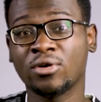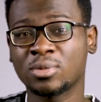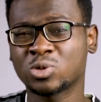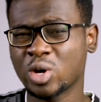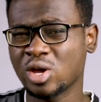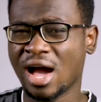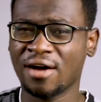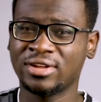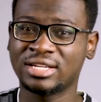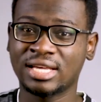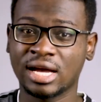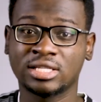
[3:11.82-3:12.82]
frame is where you have
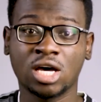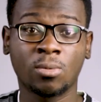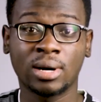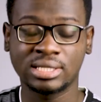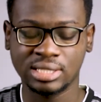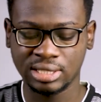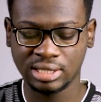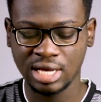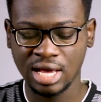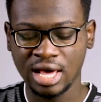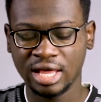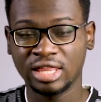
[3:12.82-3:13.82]
the tactile buttons,
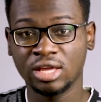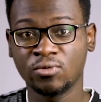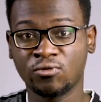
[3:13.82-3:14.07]
the